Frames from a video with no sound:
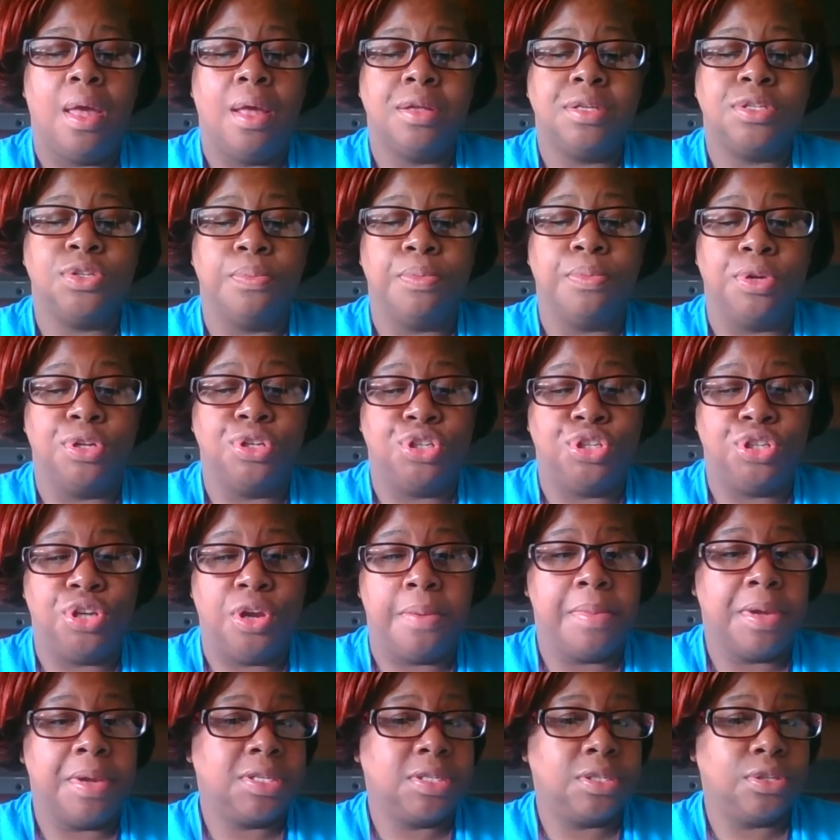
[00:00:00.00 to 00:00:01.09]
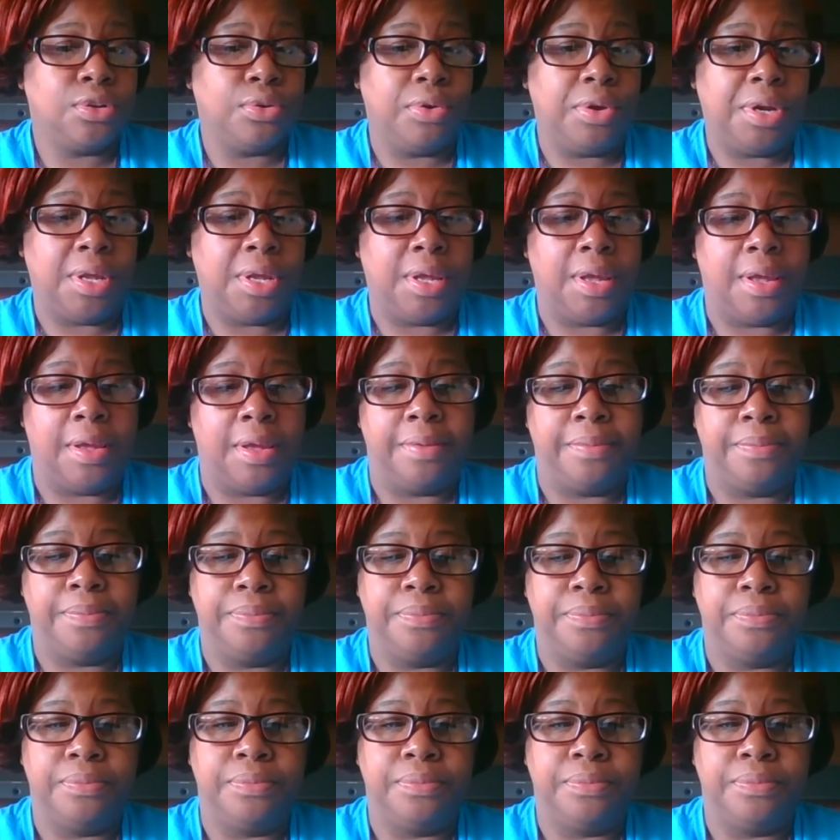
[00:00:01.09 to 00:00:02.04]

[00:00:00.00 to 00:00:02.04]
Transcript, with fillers: So I'm going to share my screen again.